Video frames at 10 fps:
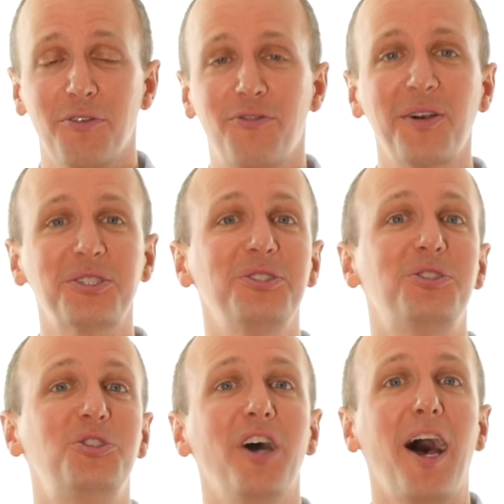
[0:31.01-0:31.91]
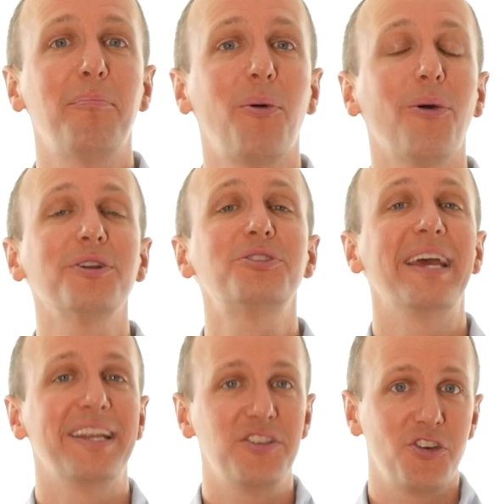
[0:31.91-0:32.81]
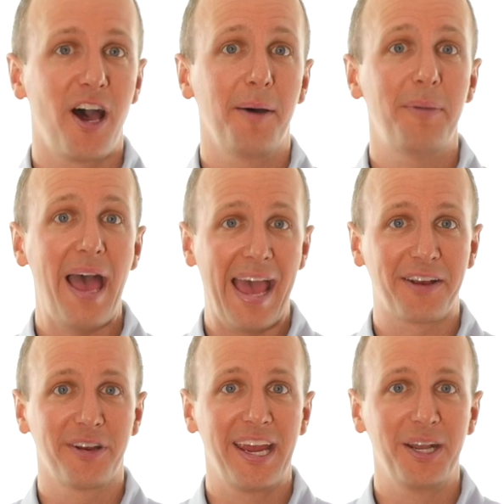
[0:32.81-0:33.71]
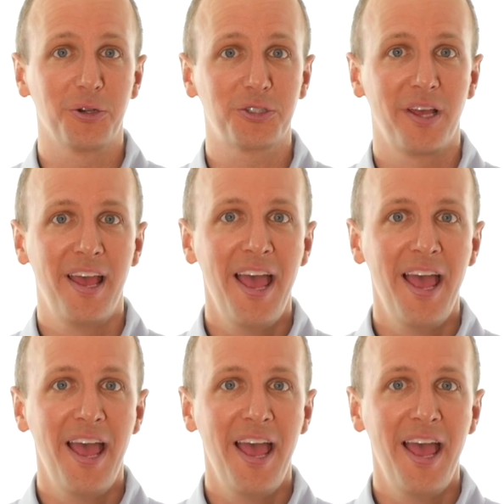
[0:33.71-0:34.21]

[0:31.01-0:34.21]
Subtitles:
The first is job boards and job aggregators.